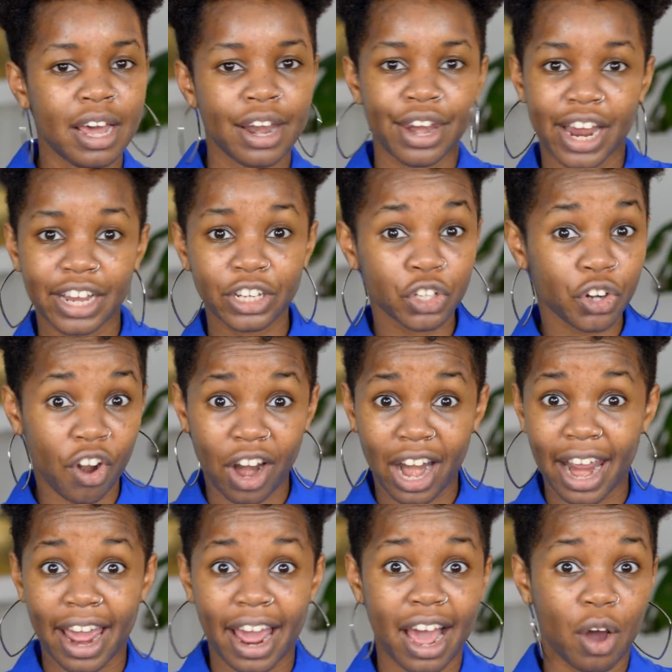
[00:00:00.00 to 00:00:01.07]

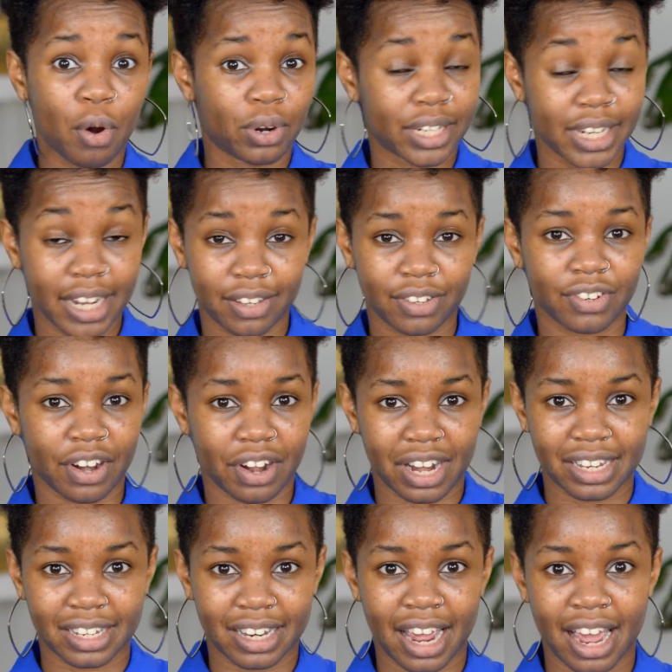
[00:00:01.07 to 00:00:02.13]
natural hair or
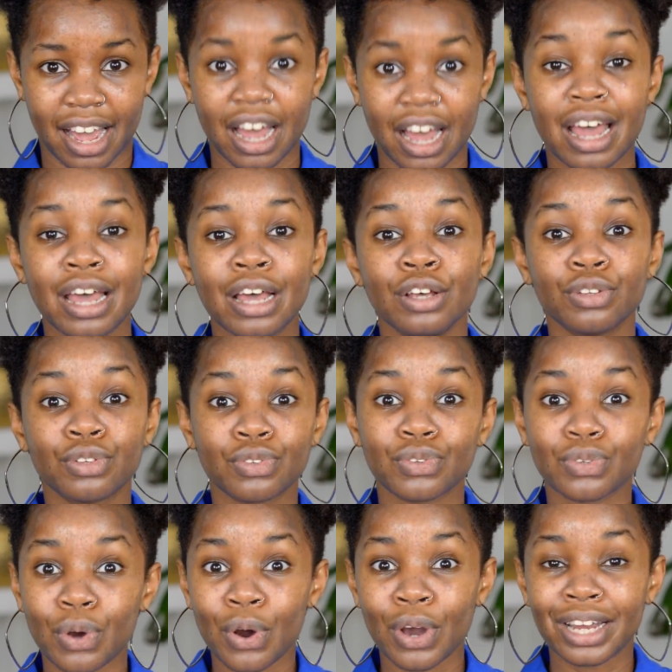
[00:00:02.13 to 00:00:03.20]
texturized hair.
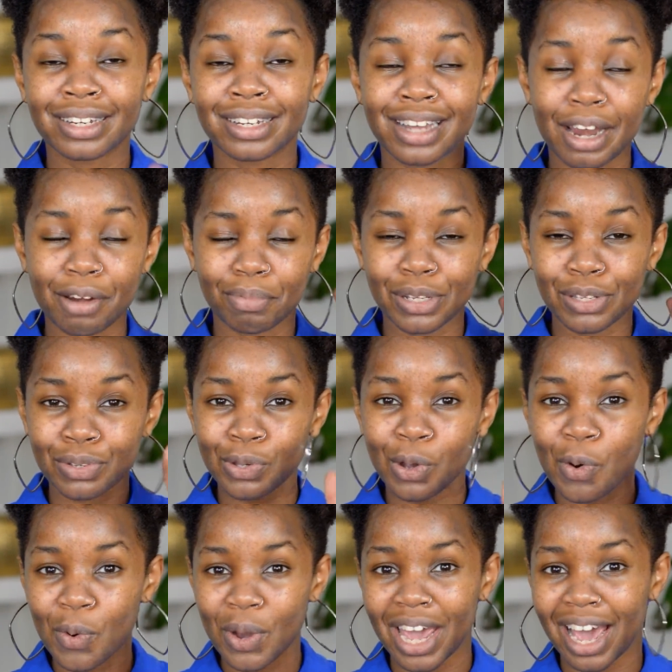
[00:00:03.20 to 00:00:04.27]
So it can be
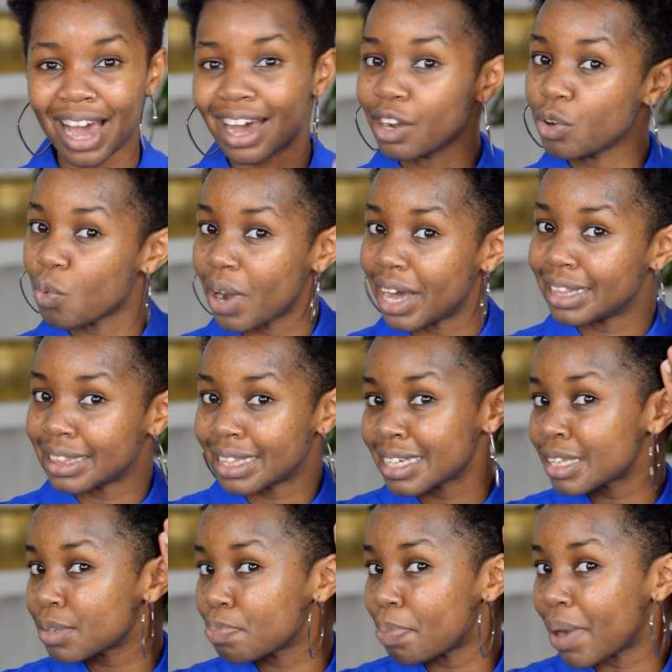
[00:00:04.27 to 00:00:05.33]
so weird when
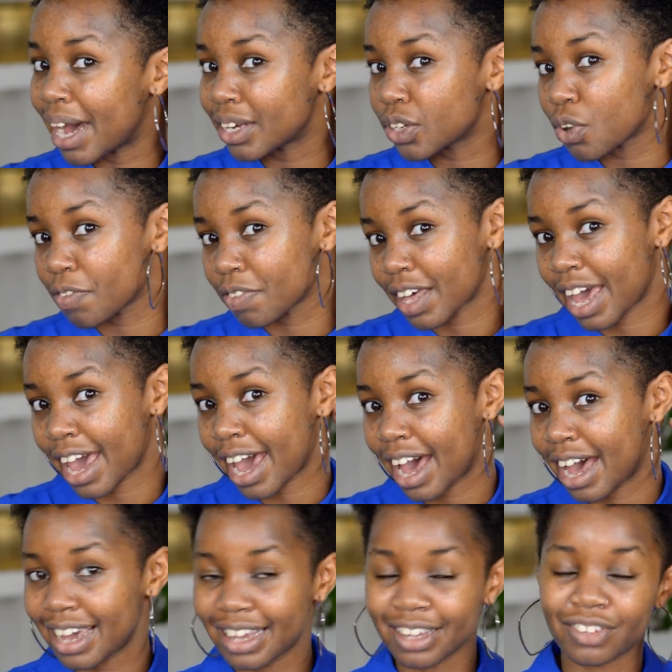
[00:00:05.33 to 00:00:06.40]
this part of the
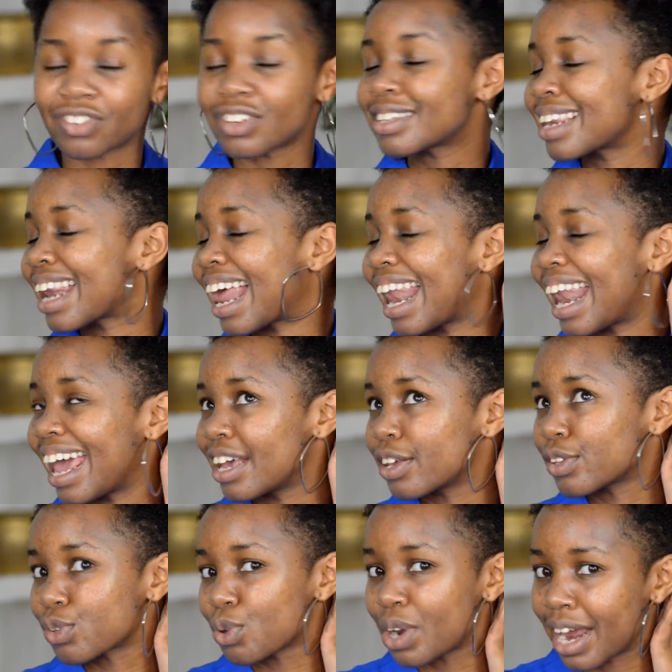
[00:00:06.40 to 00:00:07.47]
hair is just
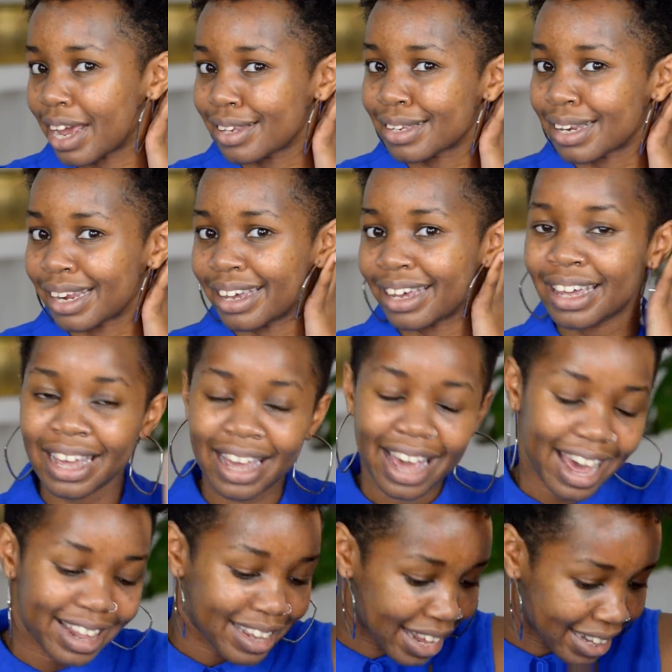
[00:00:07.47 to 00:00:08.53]
lying so nicely
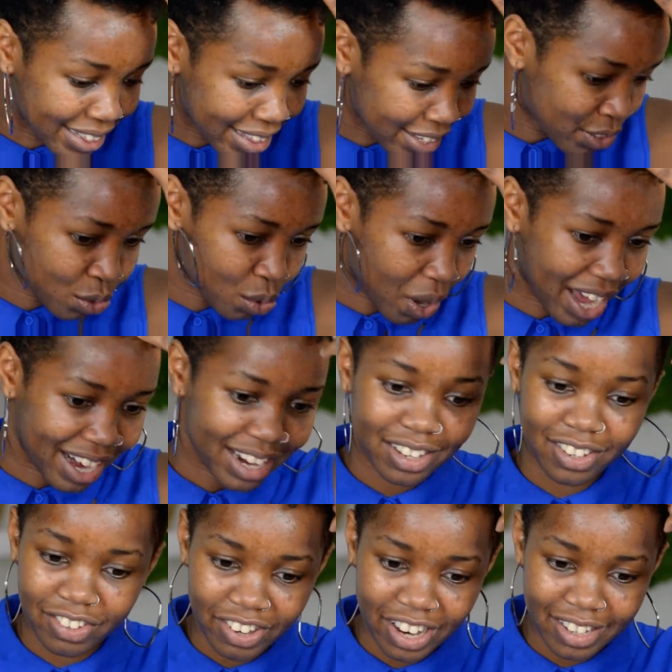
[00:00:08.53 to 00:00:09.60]
and then this one
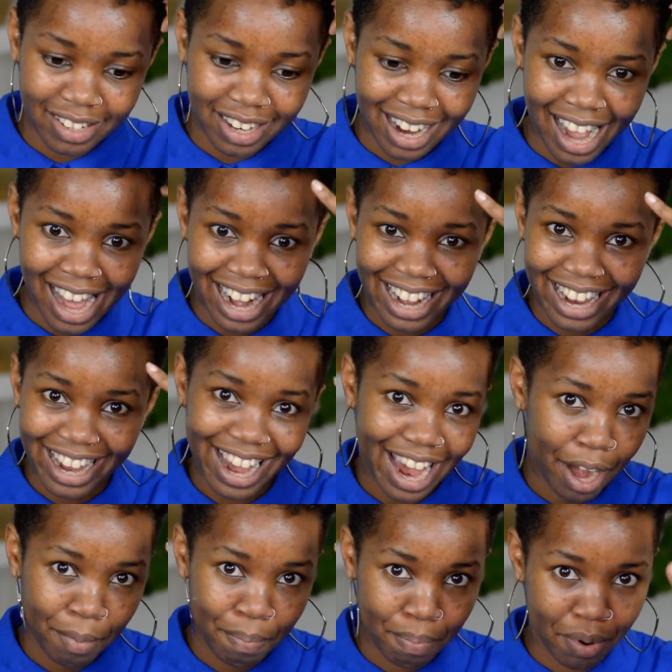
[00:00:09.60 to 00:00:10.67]
is just curly
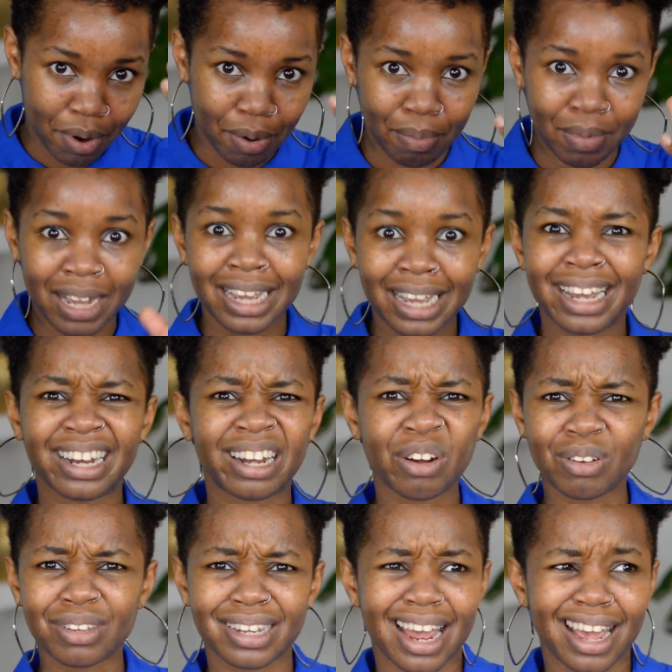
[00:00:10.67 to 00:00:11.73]
and boom. It
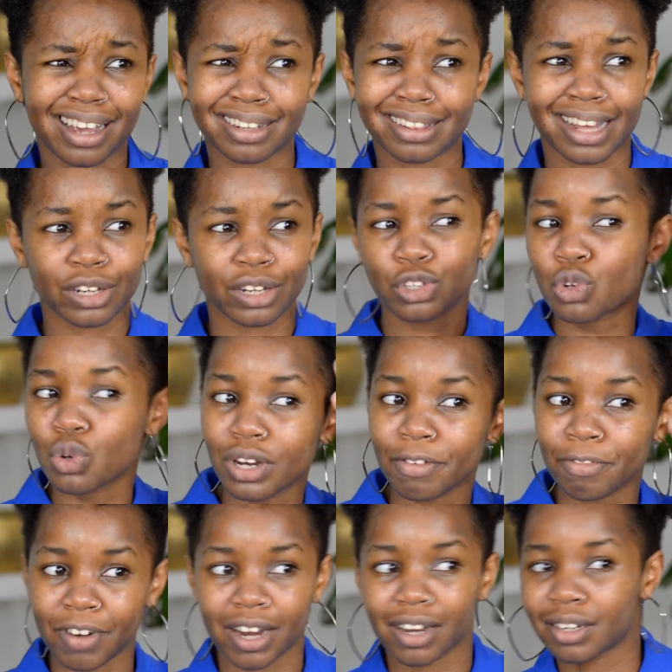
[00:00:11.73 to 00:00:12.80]
looks like there are two
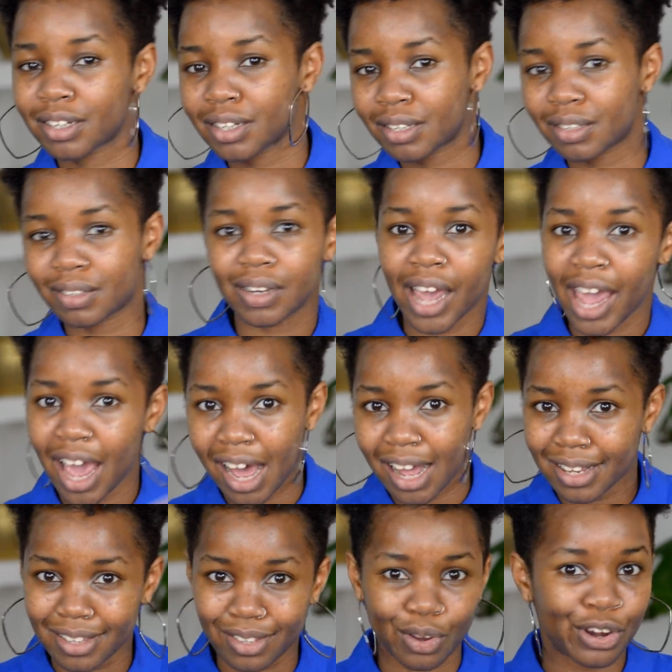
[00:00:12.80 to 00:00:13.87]
different
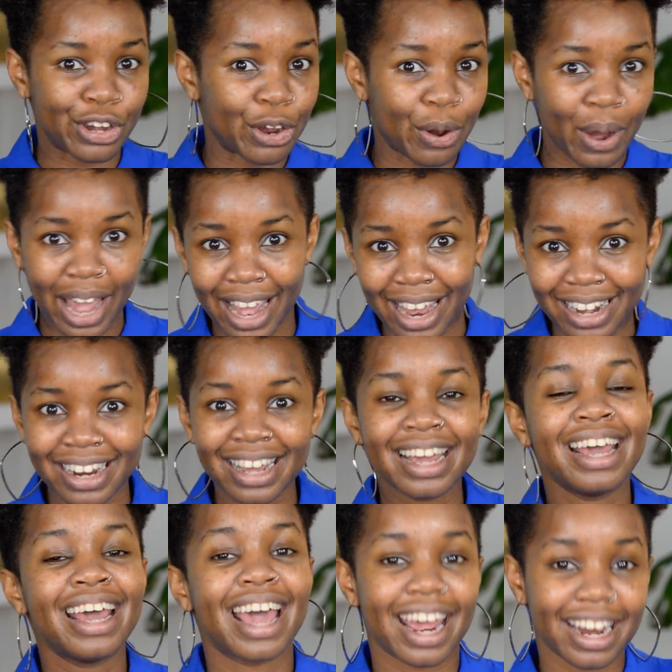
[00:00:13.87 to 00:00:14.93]
hairs on your head,
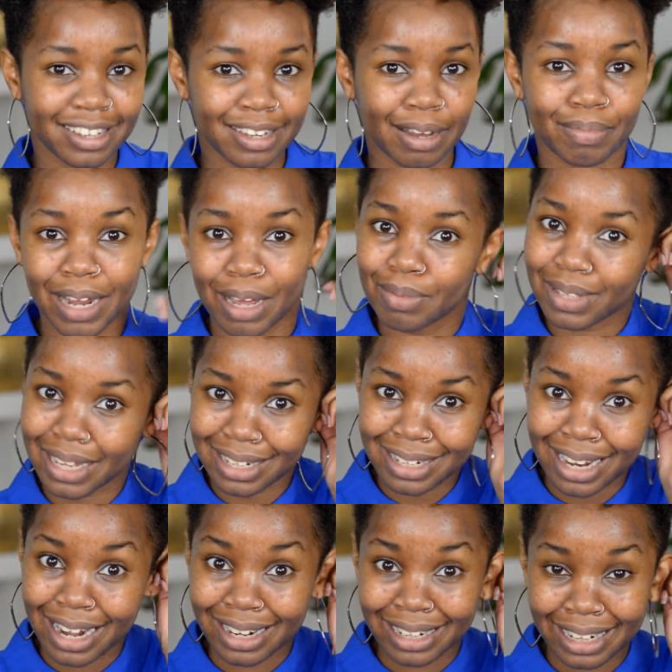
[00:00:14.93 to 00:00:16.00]
and sometimes
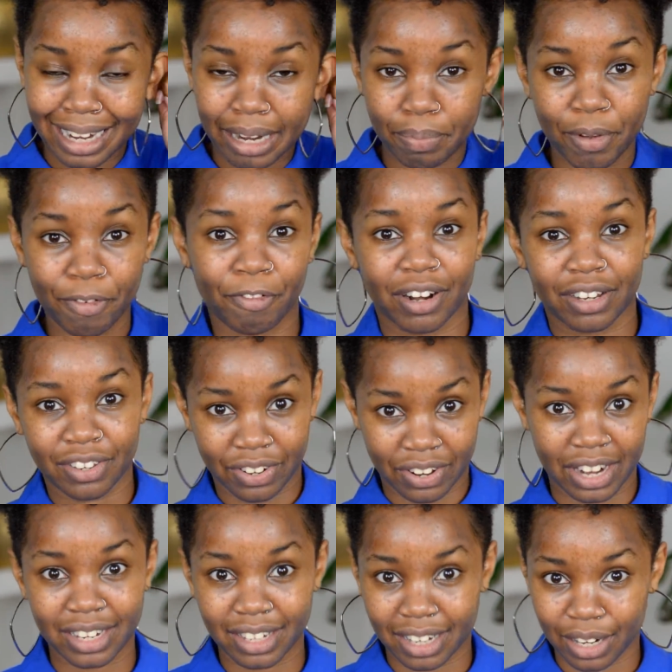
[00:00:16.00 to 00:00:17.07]
that can really be
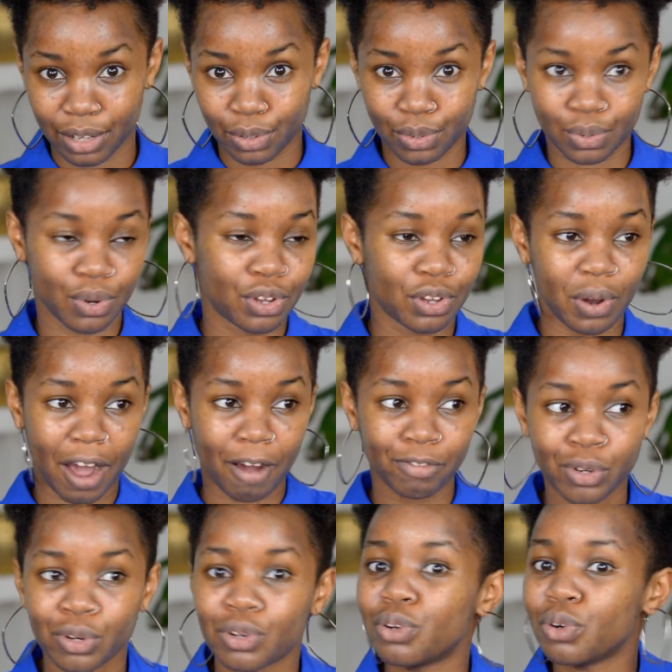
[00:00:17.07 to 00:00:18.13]
frustrating. So you
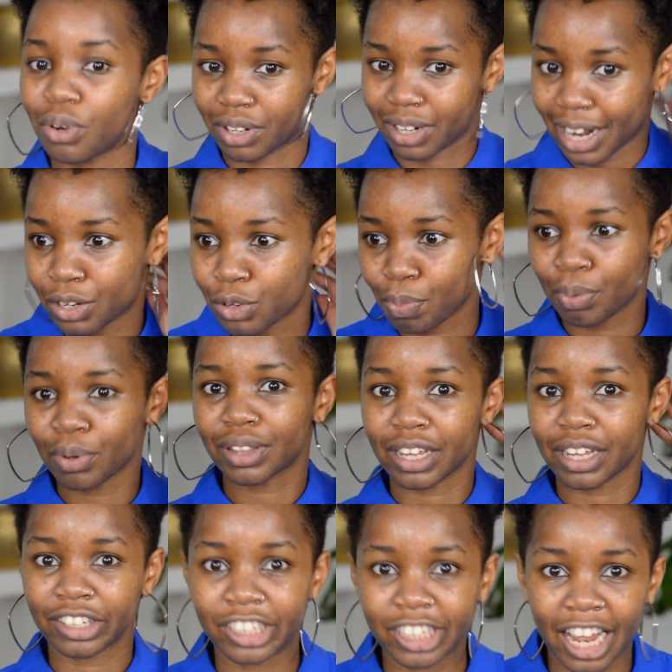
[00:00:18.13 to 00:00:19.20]
have to, you know, try to put
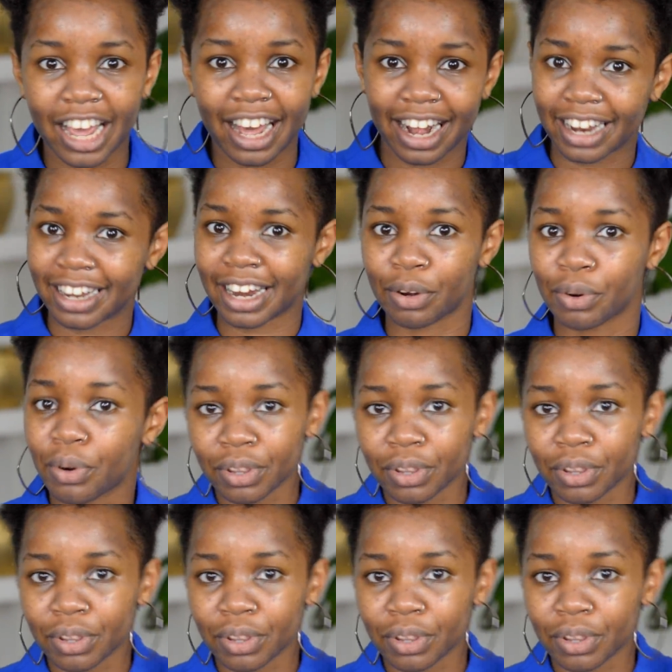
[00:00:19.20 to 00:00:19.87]
the gel and I don't know,